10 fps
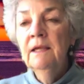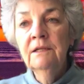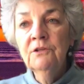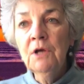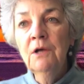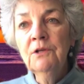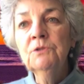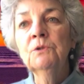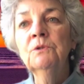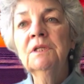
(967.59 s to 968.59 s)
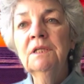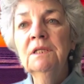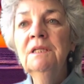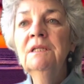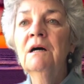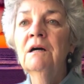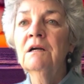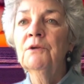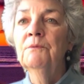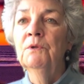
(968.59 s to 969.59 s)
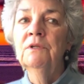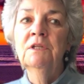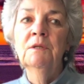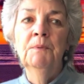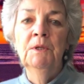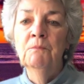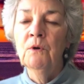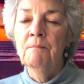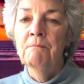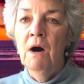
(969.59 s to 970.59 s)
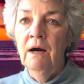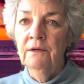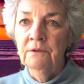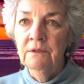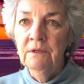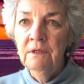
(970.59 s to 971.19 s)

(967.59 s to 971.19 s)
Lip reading: And it's also getting our community to be more modern.